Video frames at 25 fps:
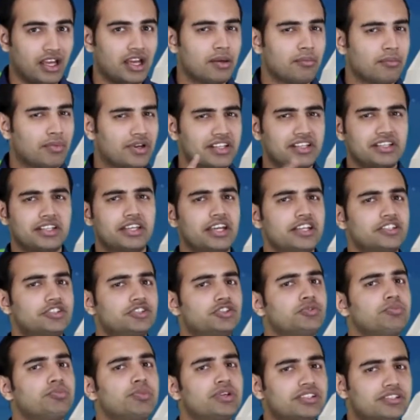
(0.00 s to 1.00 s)
but in case you
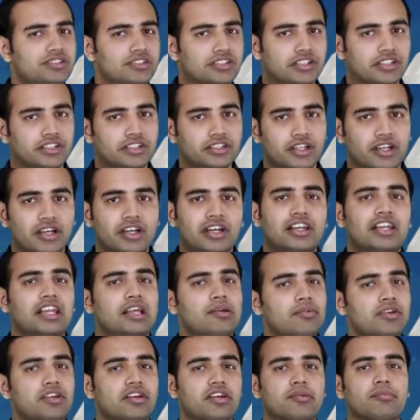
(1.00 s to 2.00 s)
missed it, let
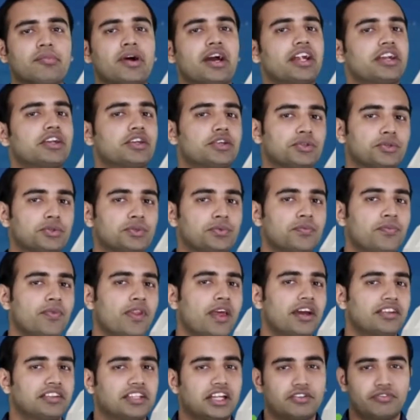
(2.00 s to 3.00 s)
me remind you
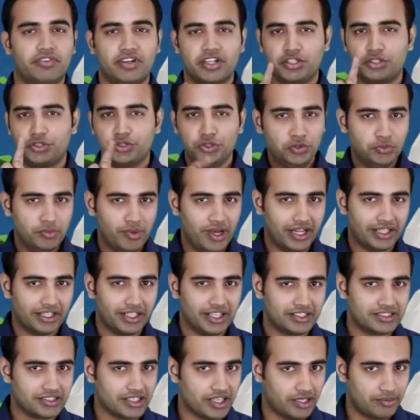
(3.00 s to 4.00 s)
that when two
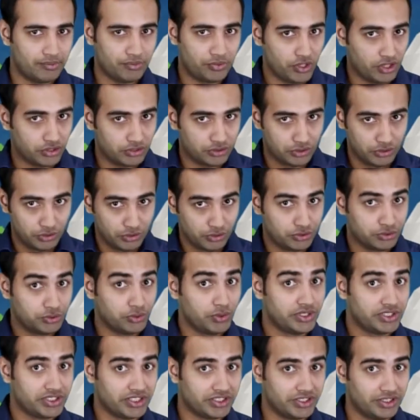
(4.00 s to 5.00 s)
magnets are brought close to
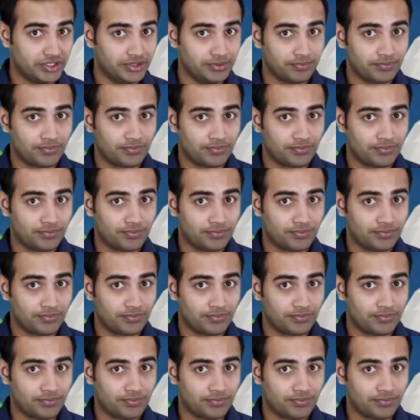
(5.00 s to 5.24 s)
each other,